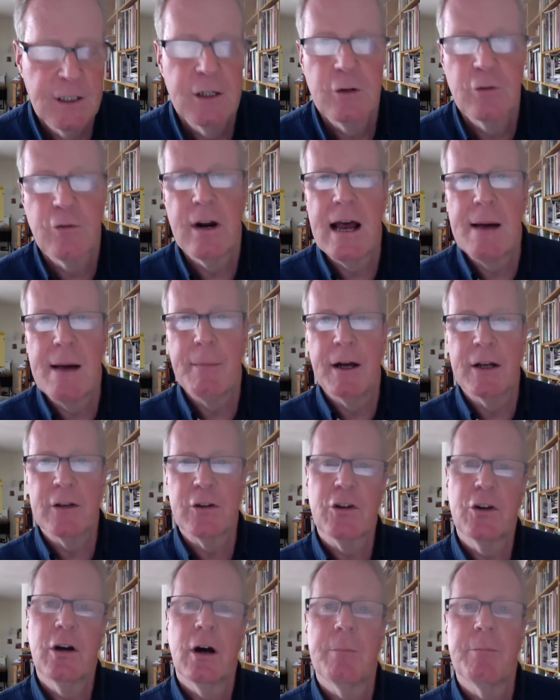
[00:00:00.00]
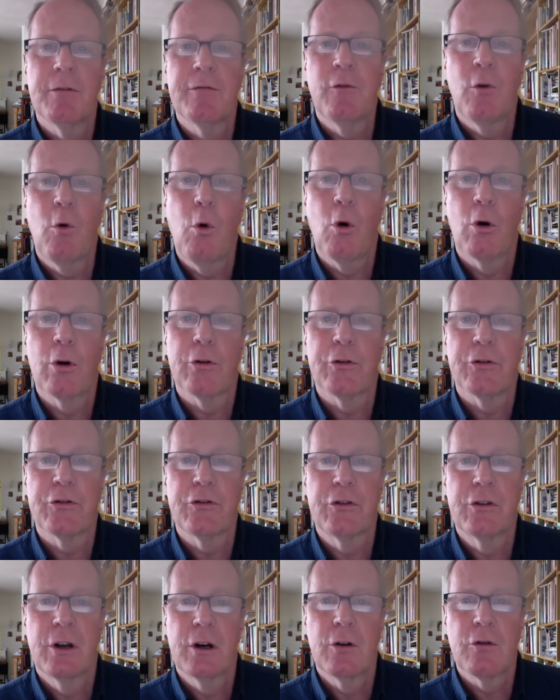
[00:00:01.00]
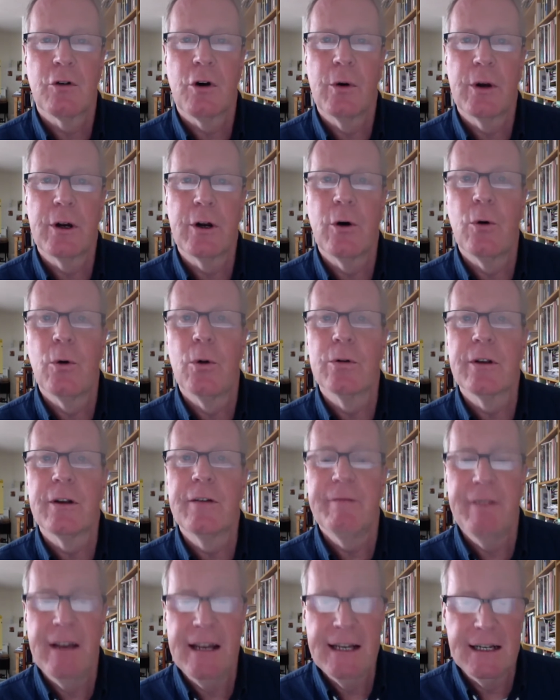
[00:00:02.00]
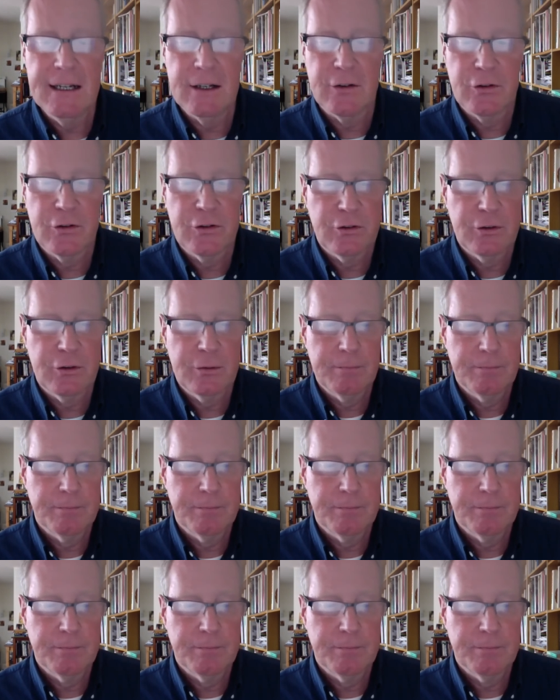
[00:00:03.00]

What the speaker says: Grandma's Cup of Quarters, Growing Old in Vegas.